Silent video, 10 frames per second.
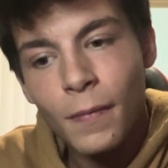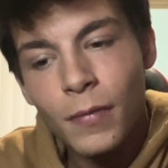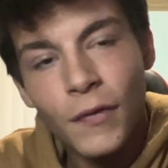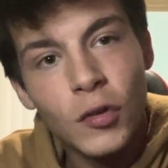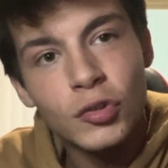
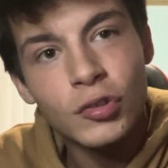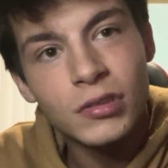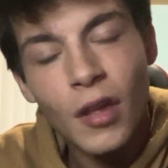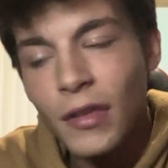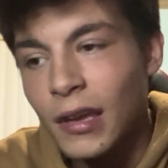The future is
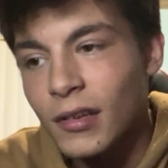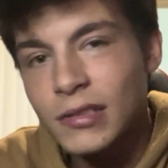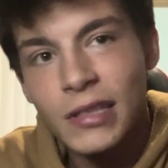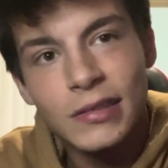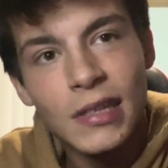nothing. It
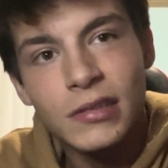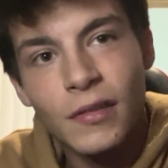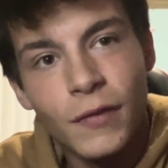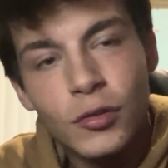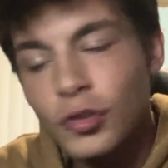doesn't exist.
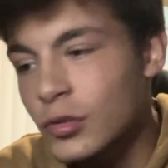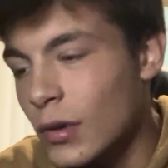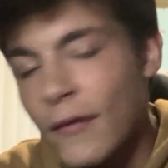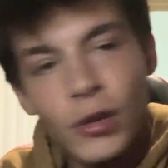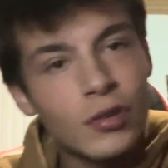The future is
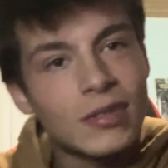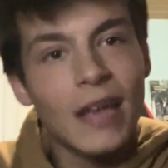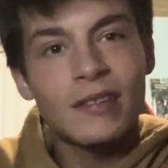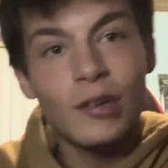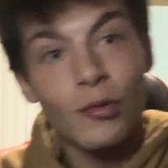whatever you
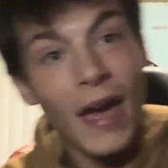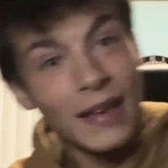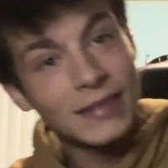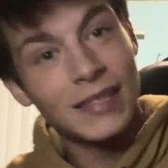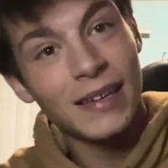decide to do
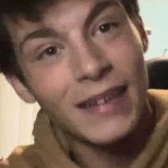next.